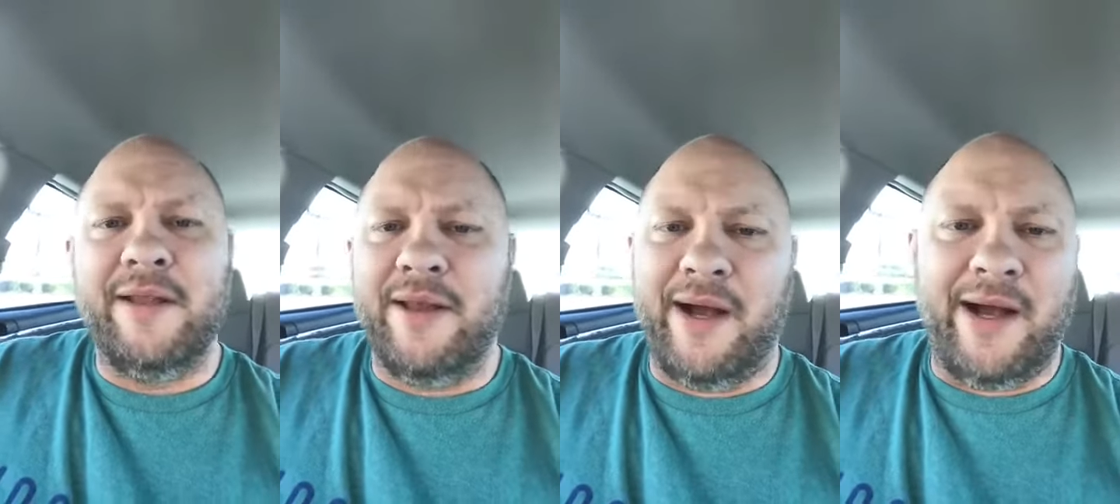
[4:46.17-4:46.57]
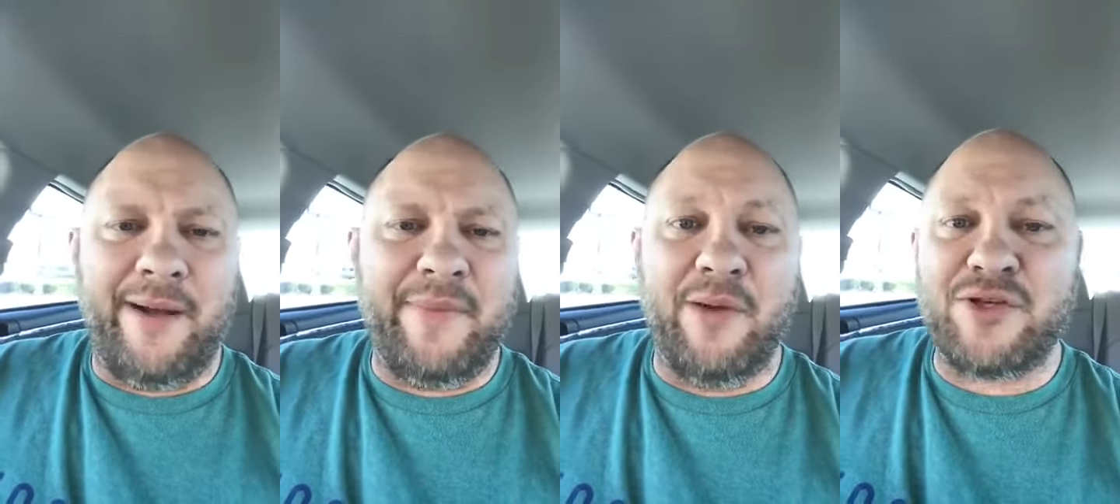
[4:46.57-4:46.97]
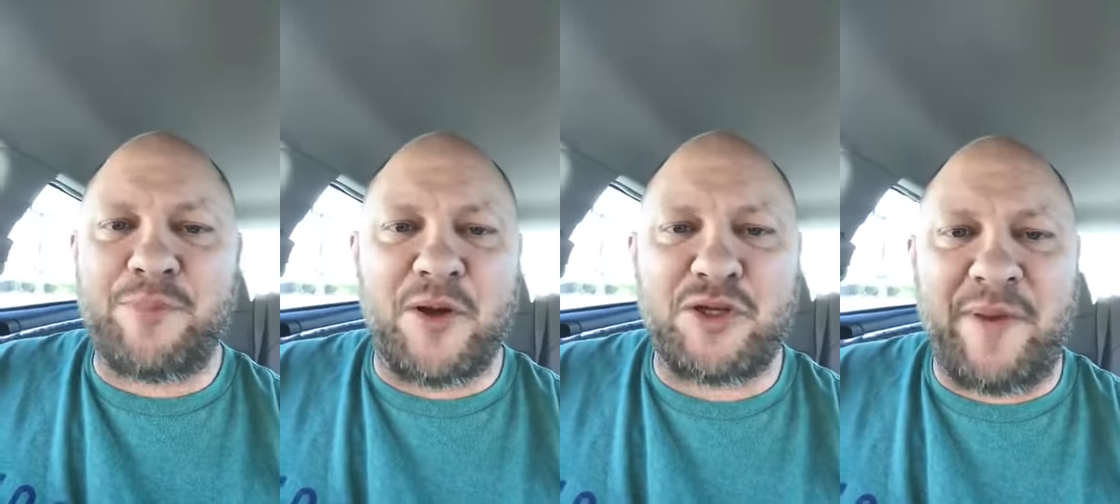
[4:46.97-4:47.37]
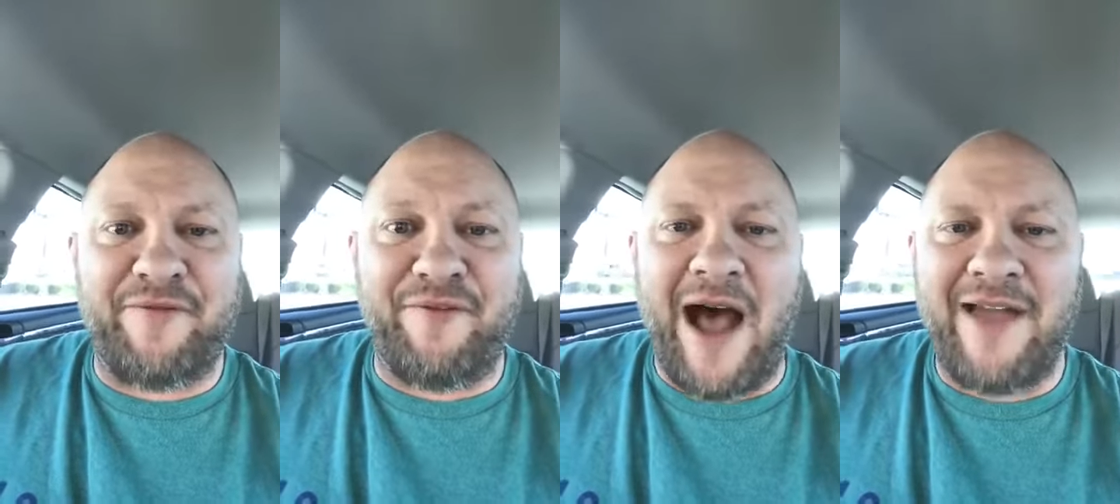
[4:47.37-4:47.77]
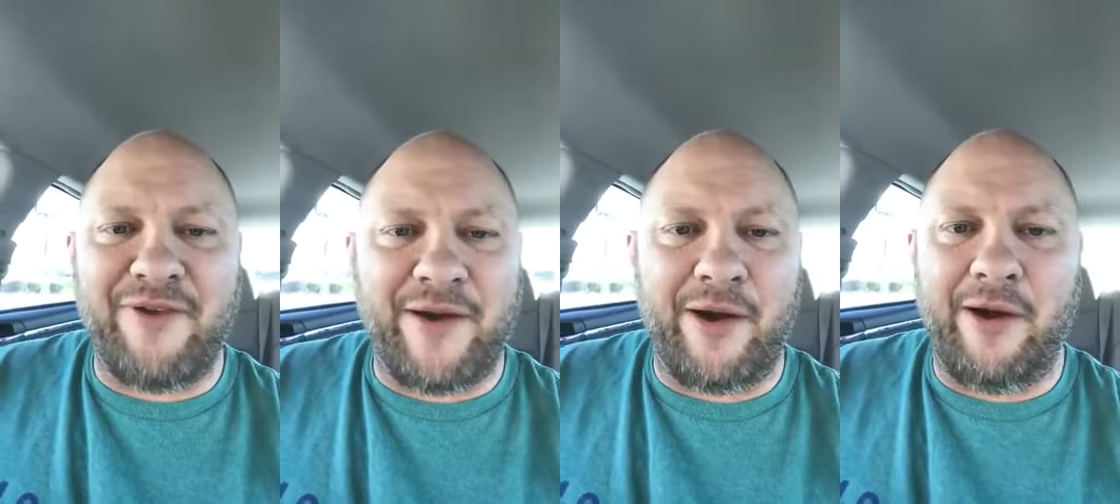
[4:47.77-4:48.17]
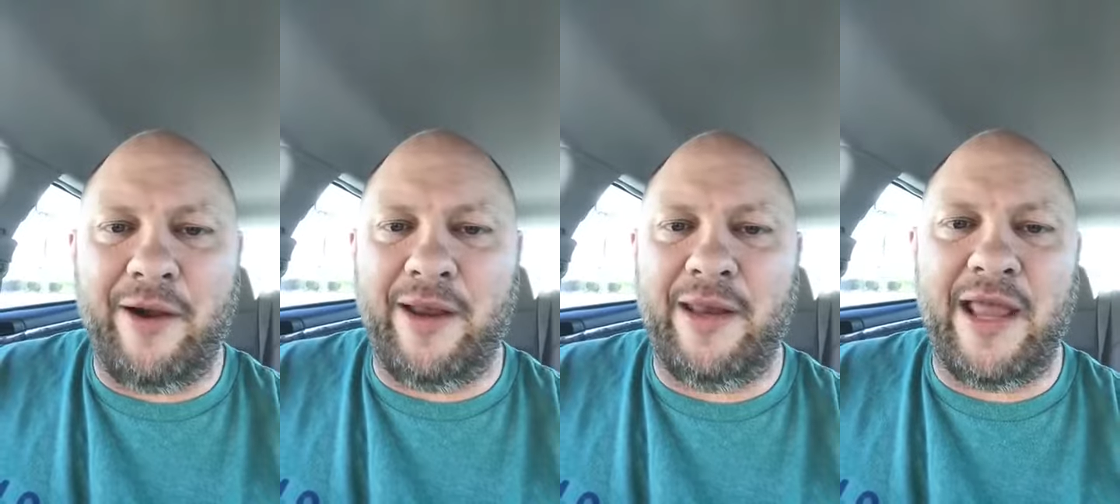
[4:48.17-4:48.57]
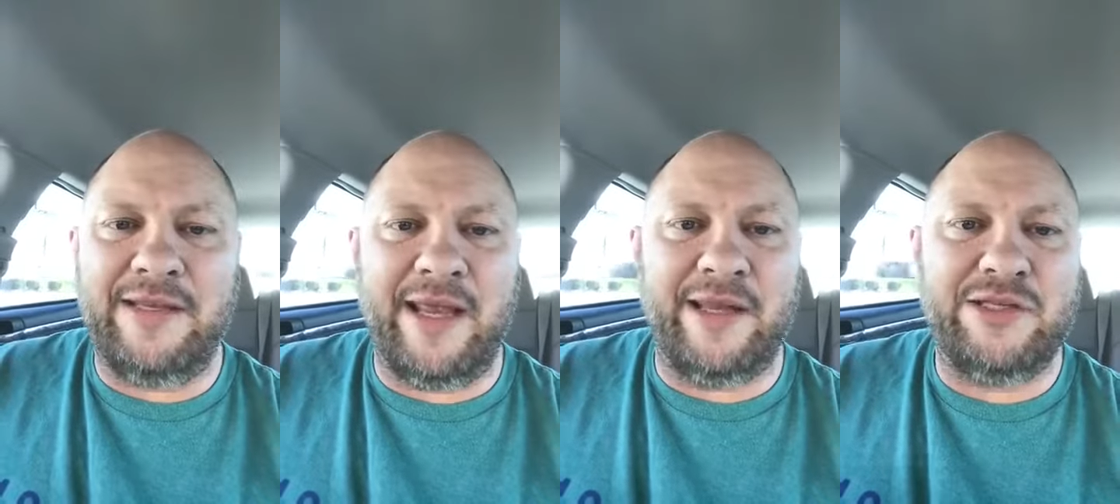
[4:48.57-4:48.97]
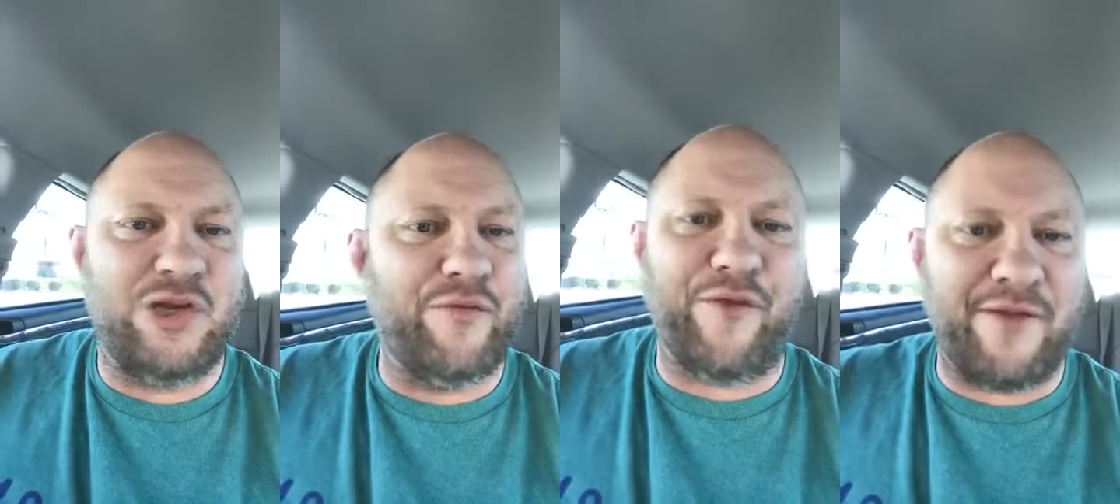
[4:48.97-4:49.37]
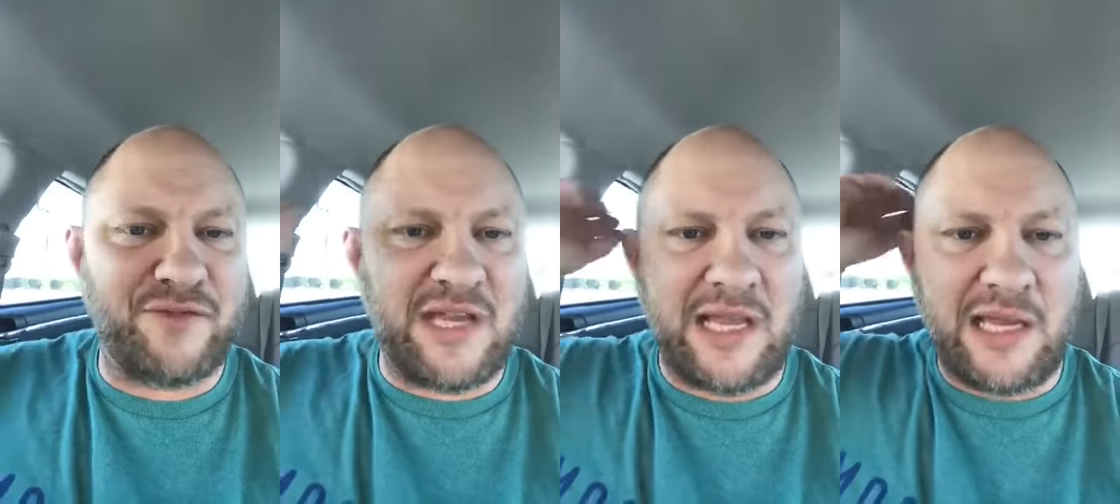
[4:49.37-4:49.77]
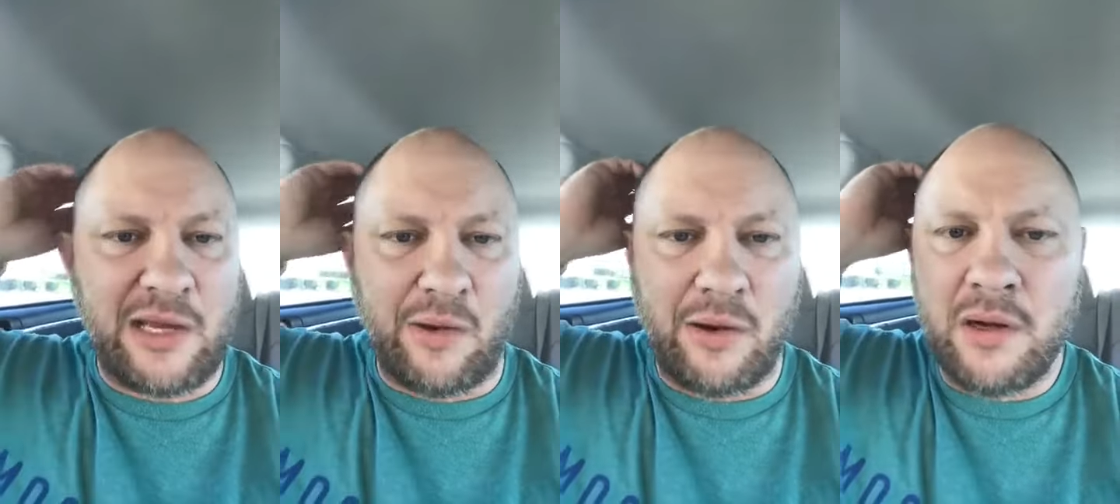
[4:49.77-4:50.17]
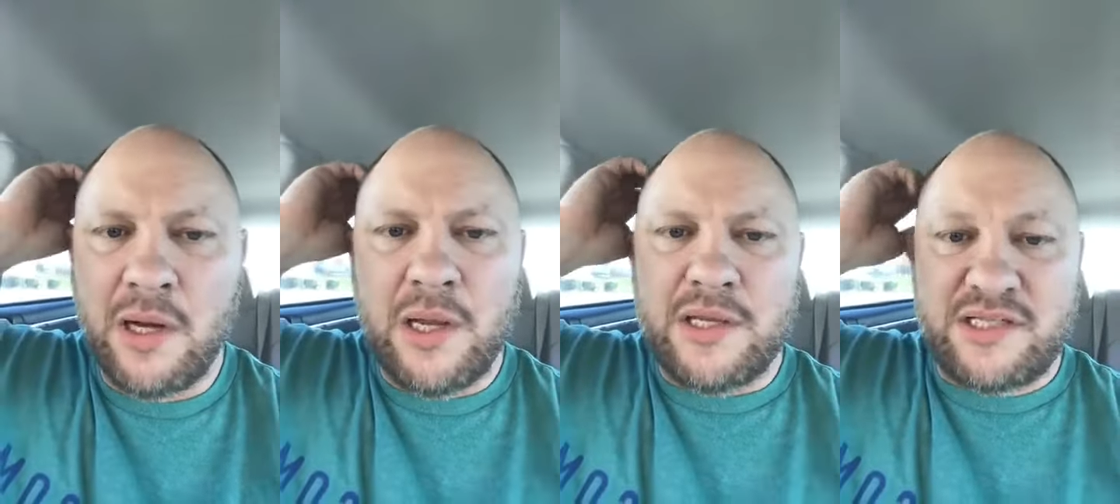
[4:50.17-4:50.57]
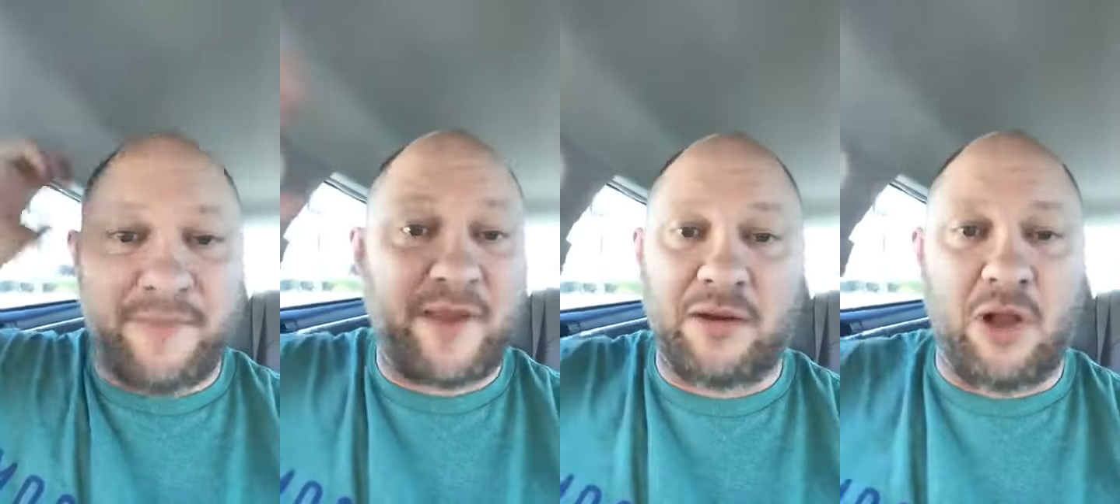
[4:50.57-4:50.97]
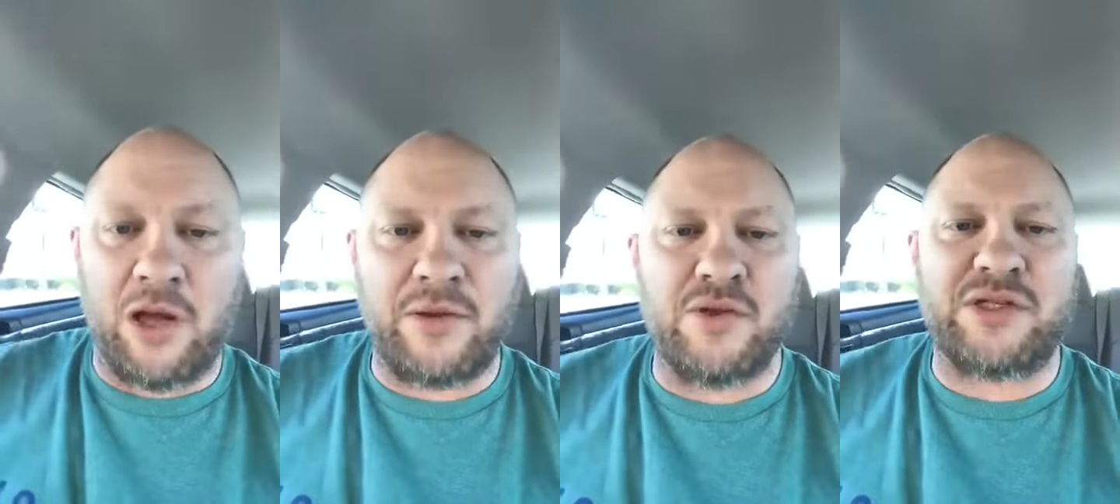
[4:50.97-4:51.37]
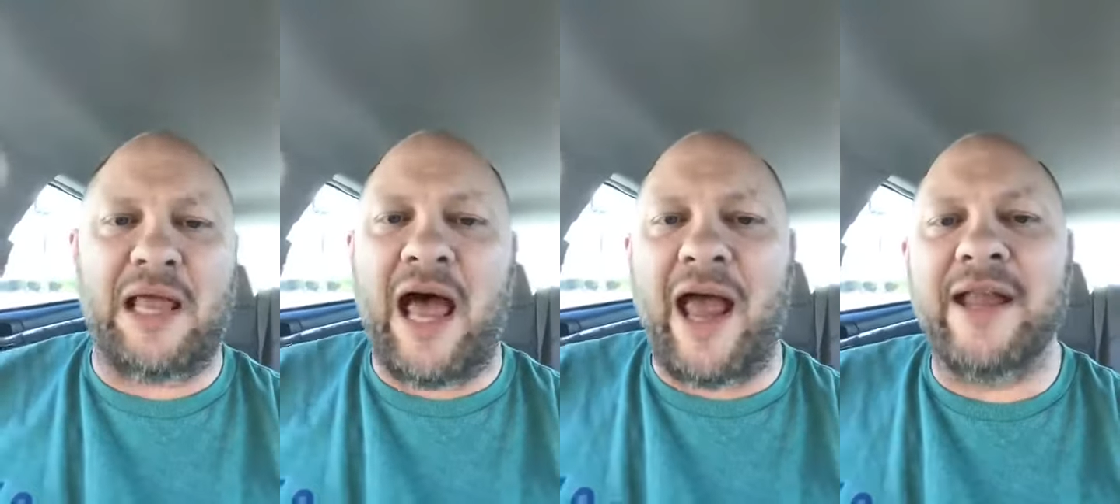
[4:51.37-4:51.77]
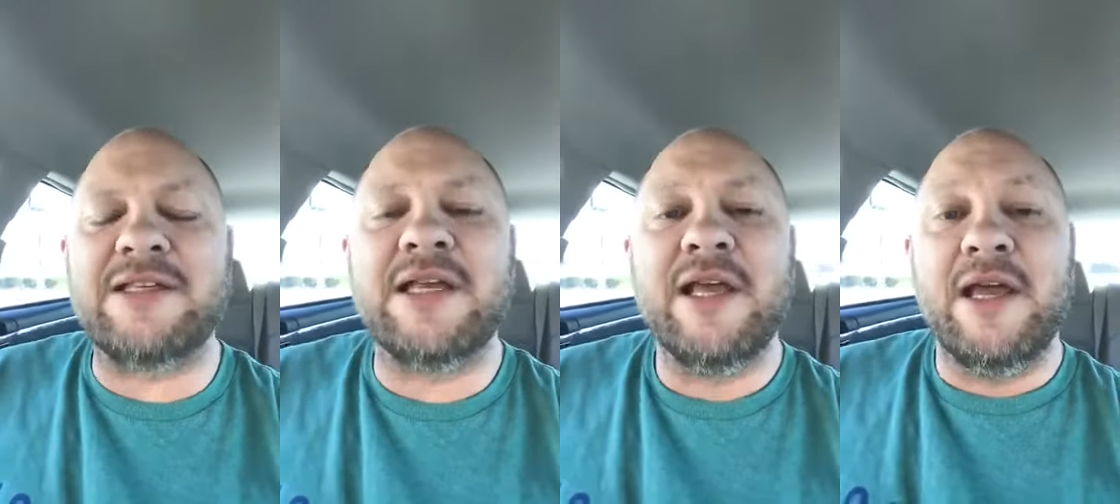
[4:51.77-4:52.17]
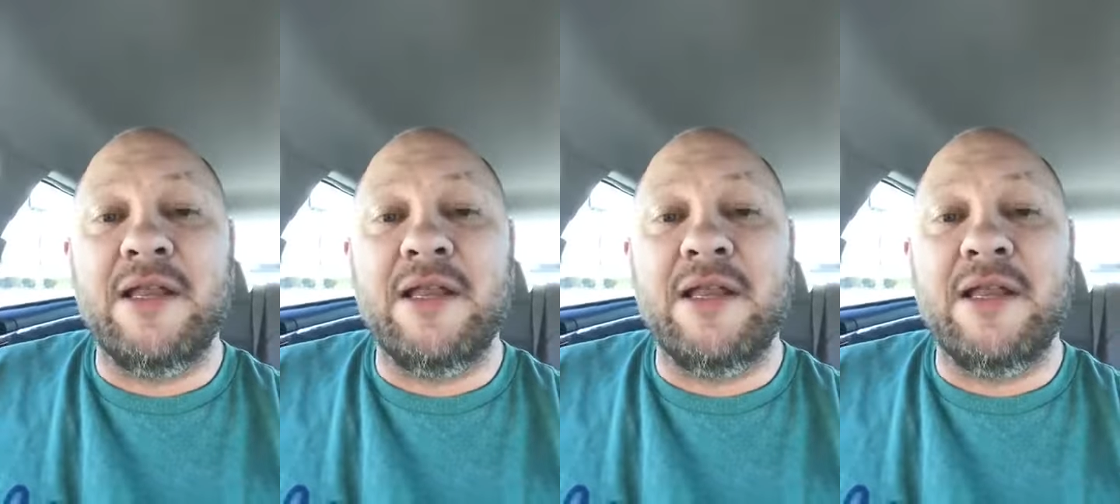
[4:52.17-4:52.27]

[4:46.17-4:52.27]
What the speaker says: it was supposed to be $500 and they did $250 or something along those lines.